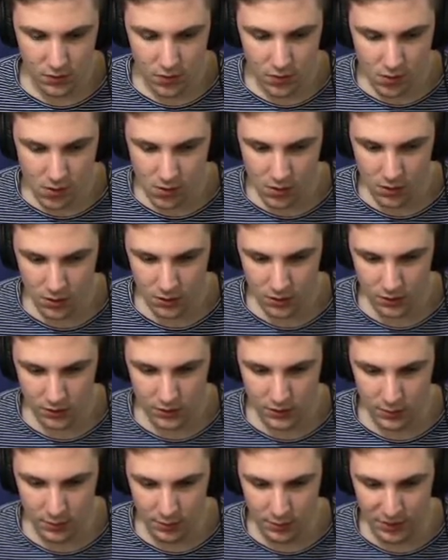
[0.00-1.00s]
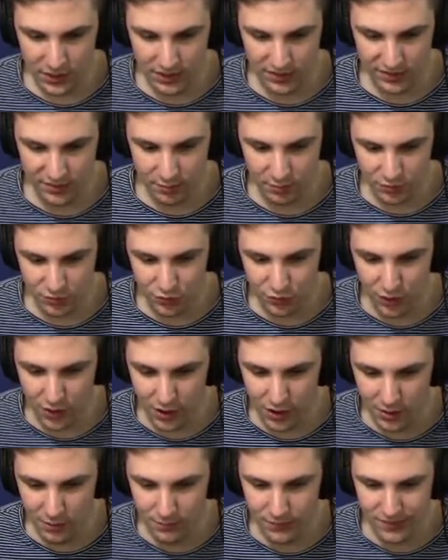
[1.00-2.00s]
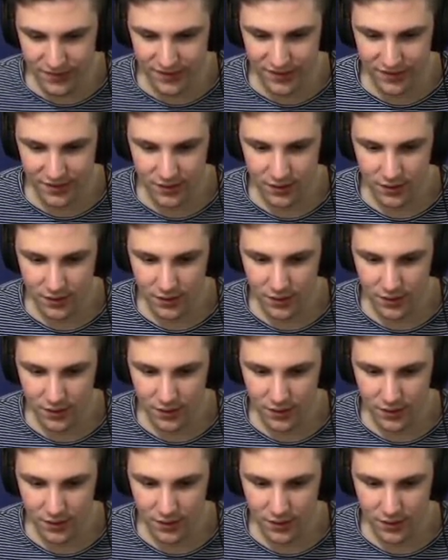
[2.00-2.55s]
Oh! Can we play some drums?